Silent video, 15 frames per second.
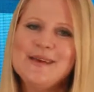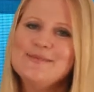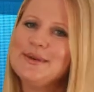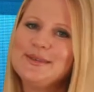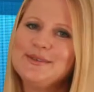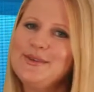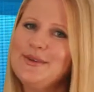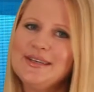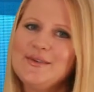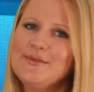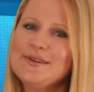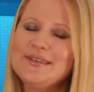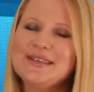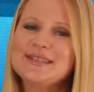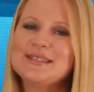But not
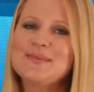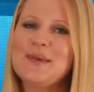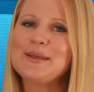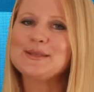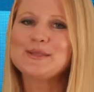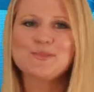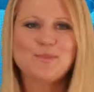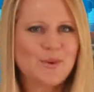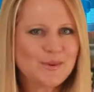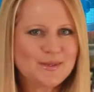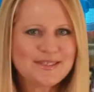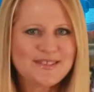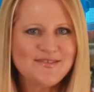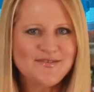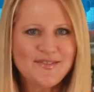everything is about
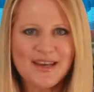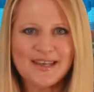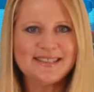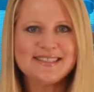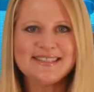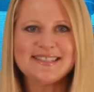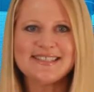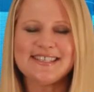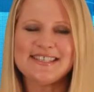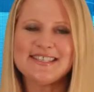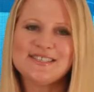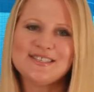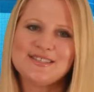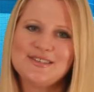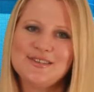sports and fun in City
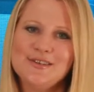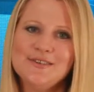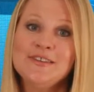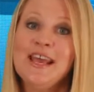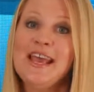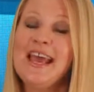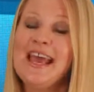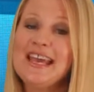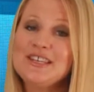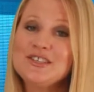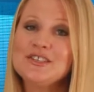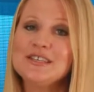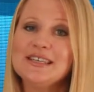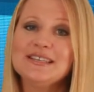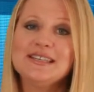to Surf.
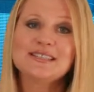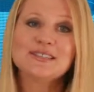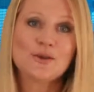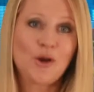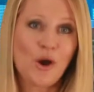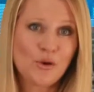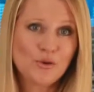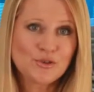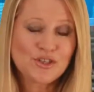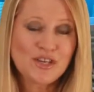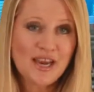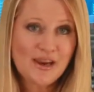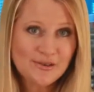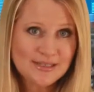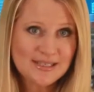Actually, there's a gold
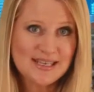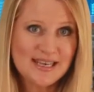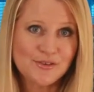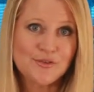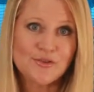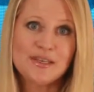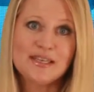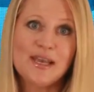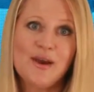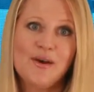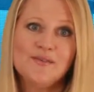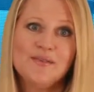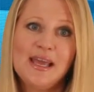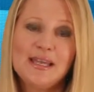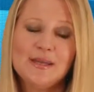charity entry now
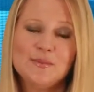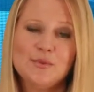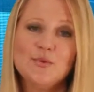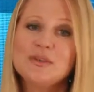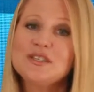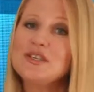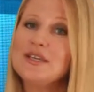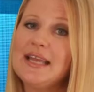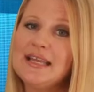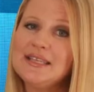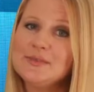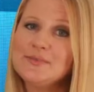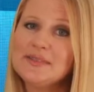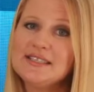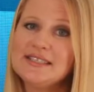available which
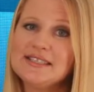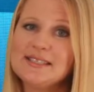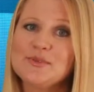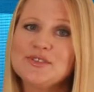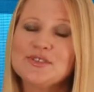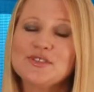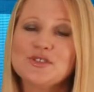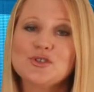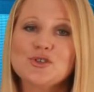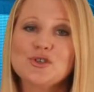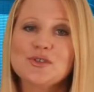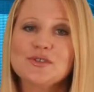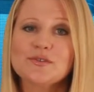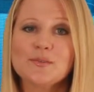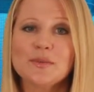allows participants to
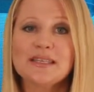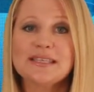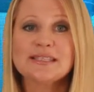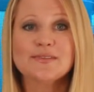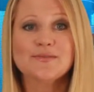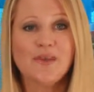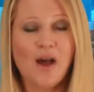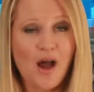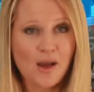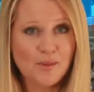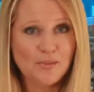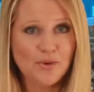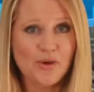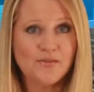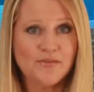choose from a list of high
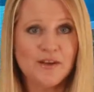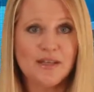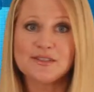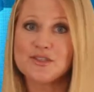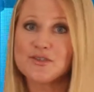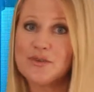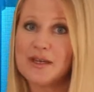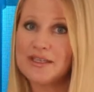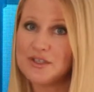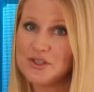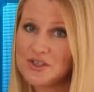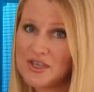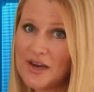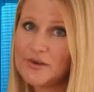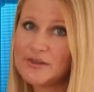profile Australian
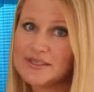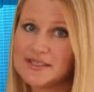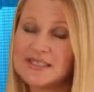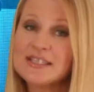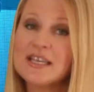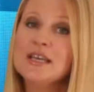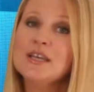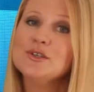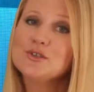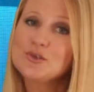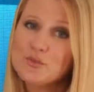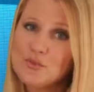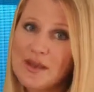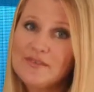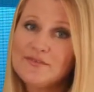charities
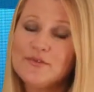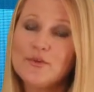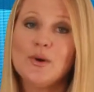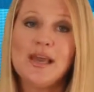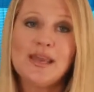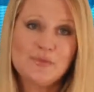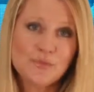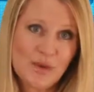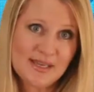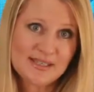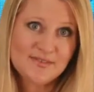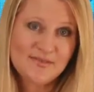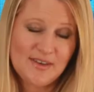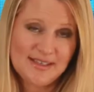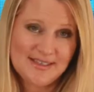to run for and
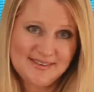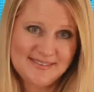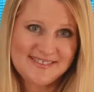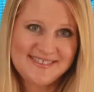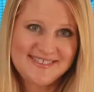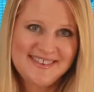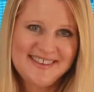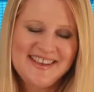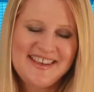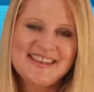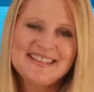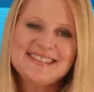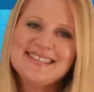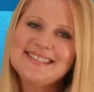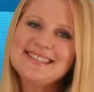raise funds.
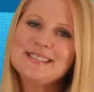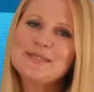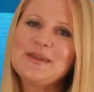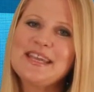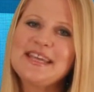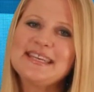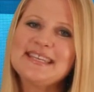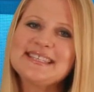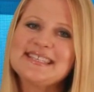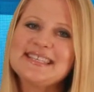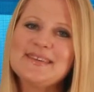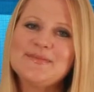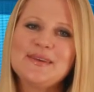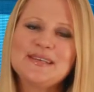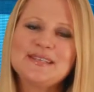Since its beginnings,
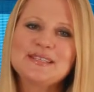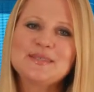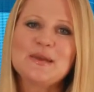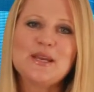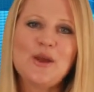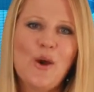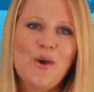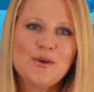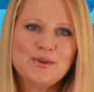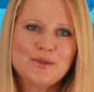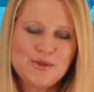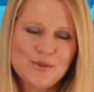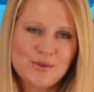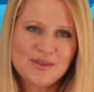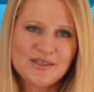the event has been owned
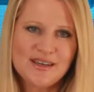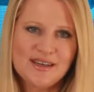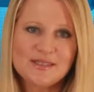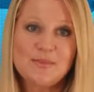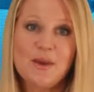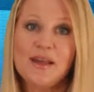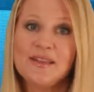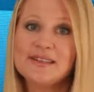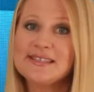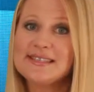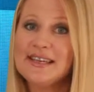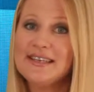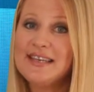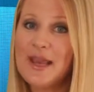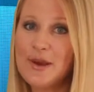and organised by the
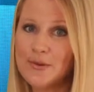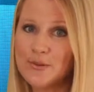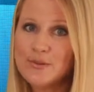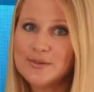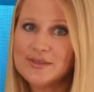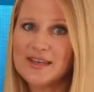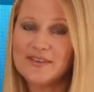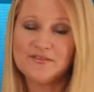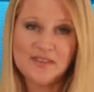Sun Herald, a